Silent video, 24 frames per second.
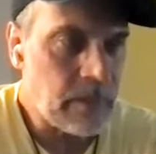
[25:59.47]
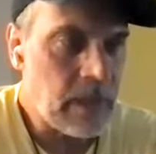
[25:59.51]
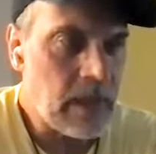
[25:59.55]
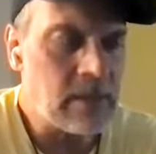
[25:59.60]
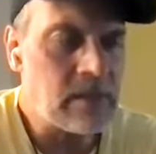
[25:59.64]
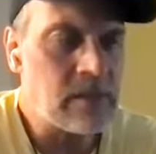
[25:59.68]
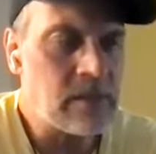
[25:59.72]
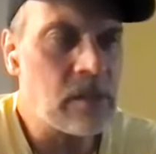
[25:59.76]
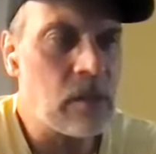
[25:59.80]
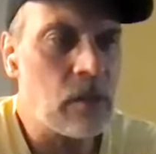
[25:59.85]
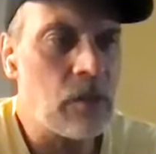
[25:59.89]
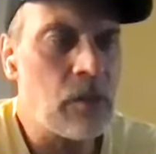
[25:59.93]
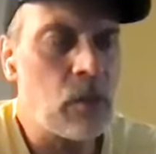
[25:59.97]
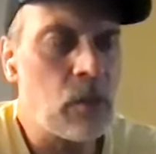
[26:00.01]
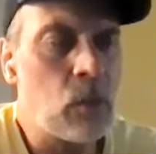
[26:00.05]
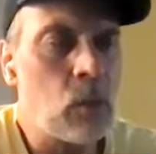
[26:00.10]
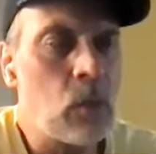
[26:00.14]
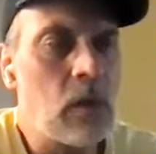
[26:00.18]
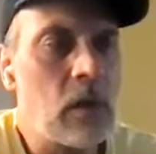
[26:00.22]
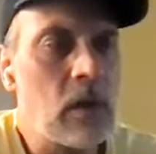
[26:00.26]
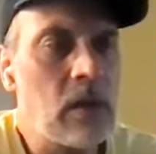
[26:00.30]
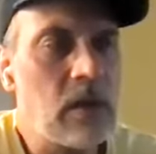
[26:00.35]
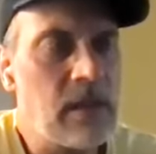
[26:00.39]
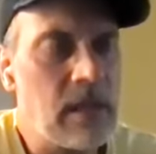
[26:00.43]
And so the
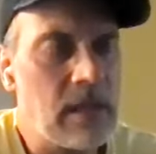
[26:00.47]
work